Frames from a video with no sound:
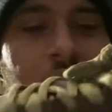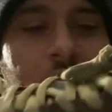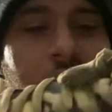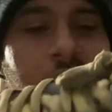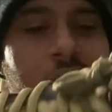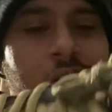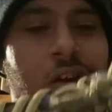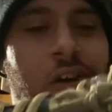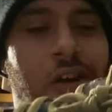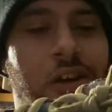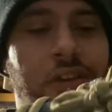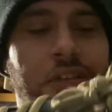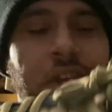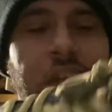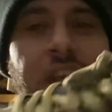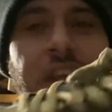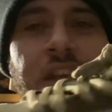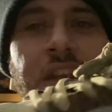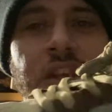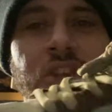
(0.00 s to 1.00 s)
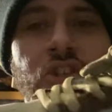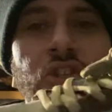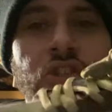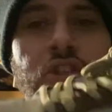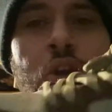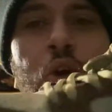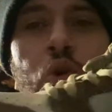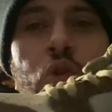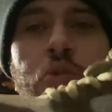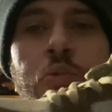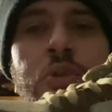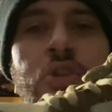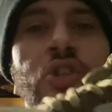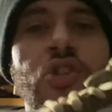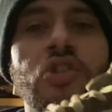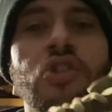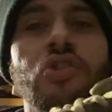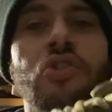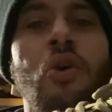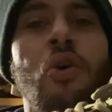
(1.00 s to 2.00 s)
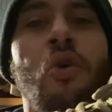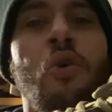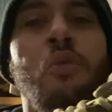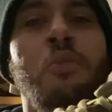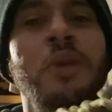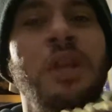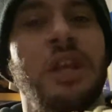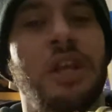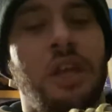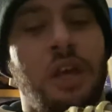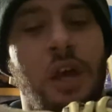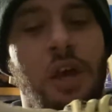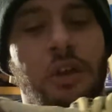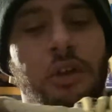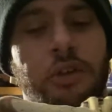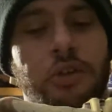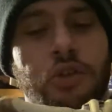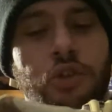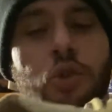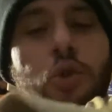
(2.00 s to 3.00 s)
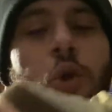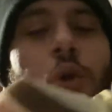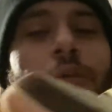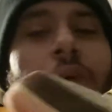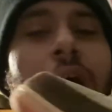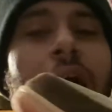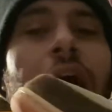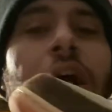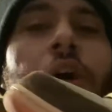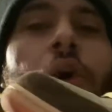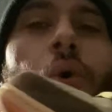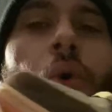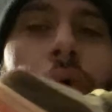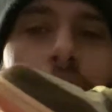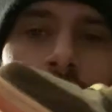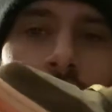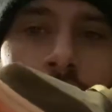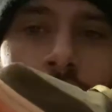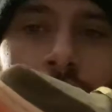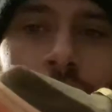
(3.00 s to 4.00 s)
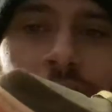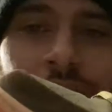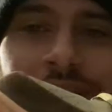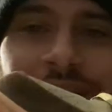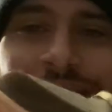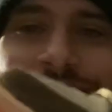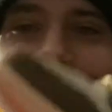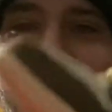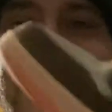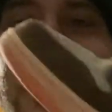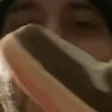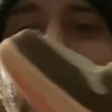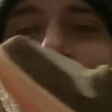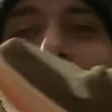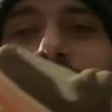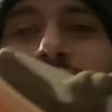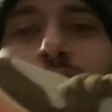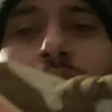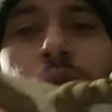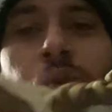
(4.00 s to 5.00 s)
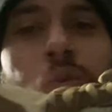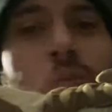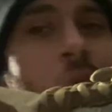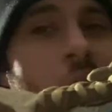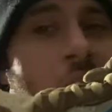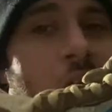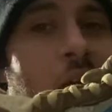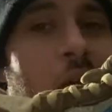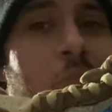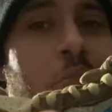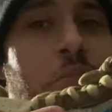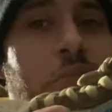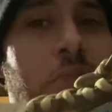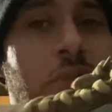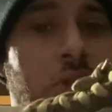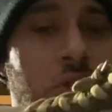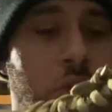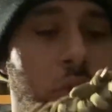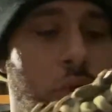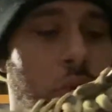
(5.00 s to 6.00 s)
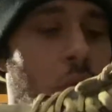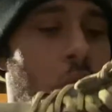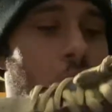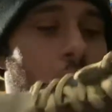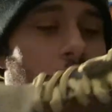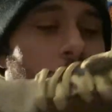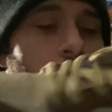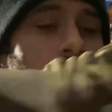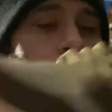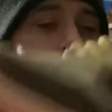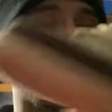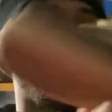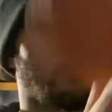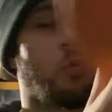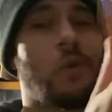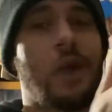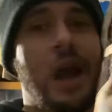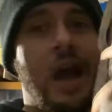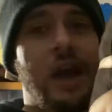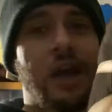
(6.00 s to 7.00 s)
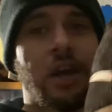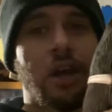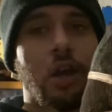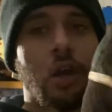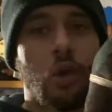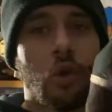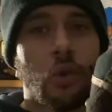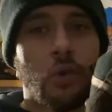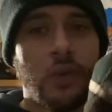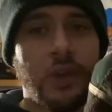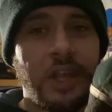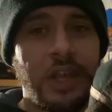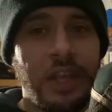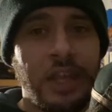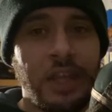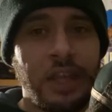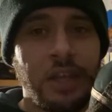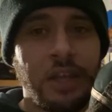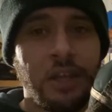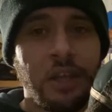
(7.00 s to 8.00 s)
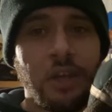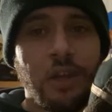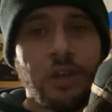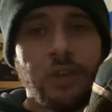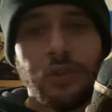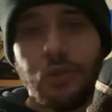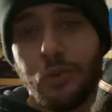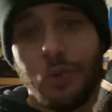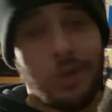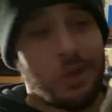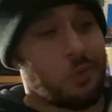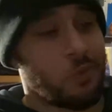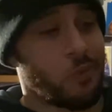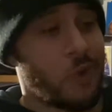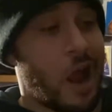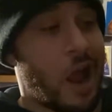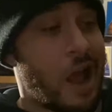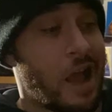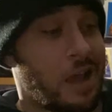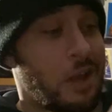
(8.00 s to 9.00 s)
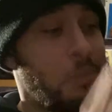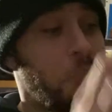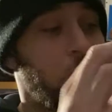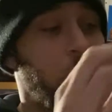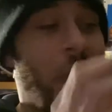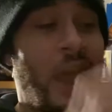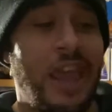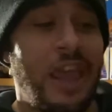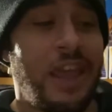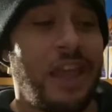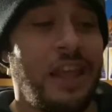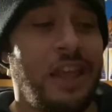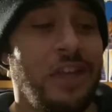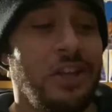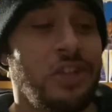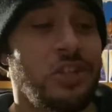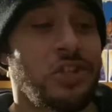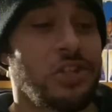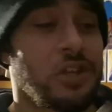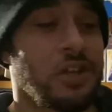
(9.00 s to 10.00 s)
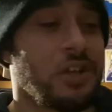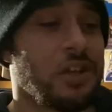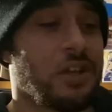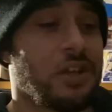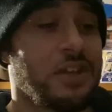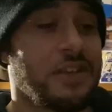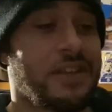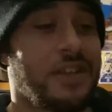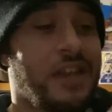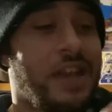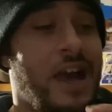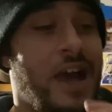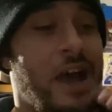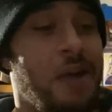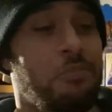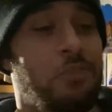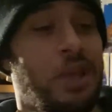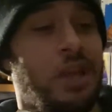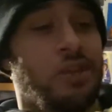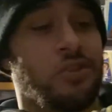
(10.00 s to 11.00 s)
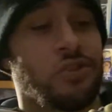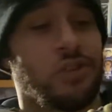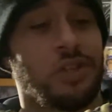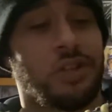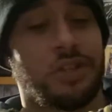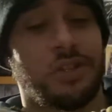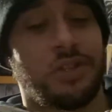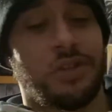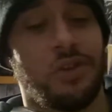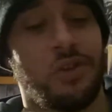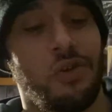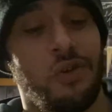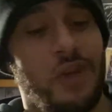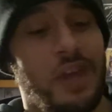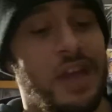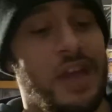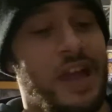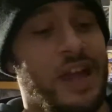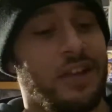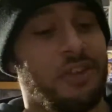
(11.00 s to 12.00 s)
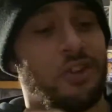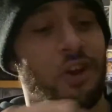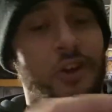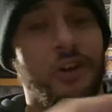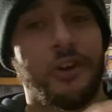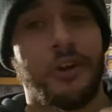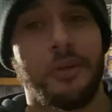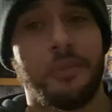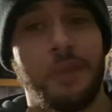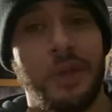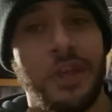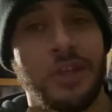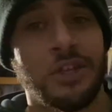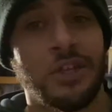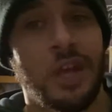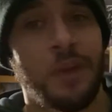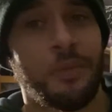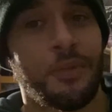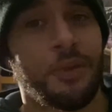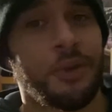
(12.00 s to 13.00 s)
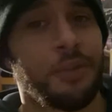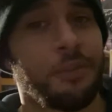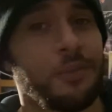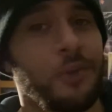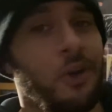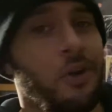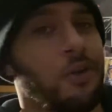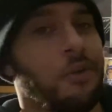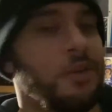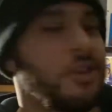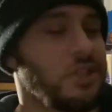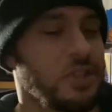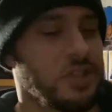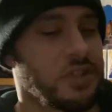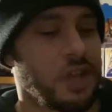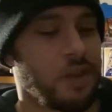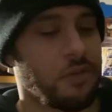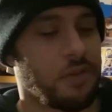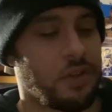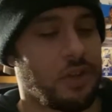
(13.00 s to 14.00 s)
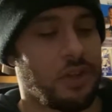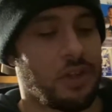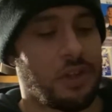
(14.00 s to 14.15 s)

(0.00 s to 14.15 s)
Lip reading: Oh, and it just goes with so many colors. You could rock coral with this. You could rock blue. You could rock green. You can rock beige because it got beige on the toe. It got darker beige coming up. Oh, it's just everything.